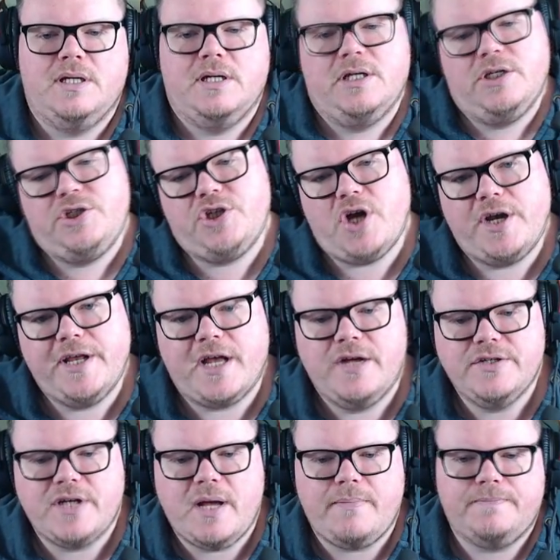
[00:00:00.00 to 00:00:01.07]
Ajani
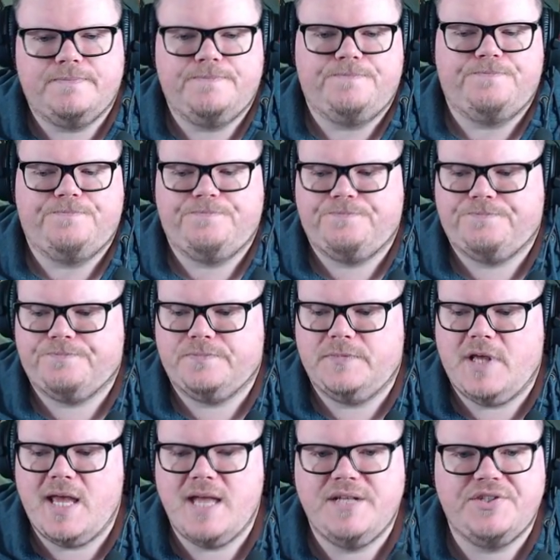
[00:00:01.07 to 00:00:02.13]
goes up.
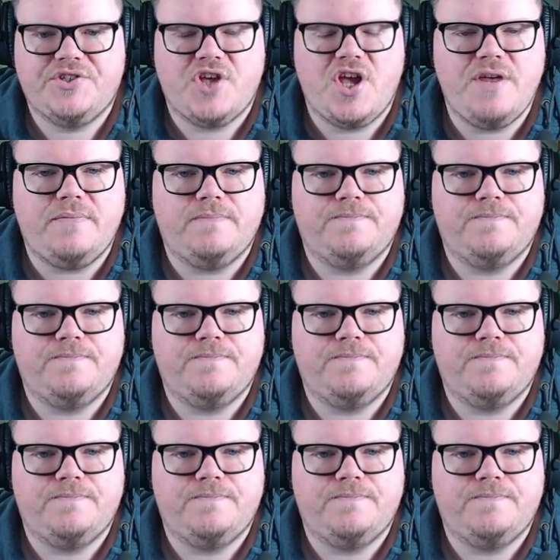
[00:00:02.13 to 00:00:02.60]
End turn.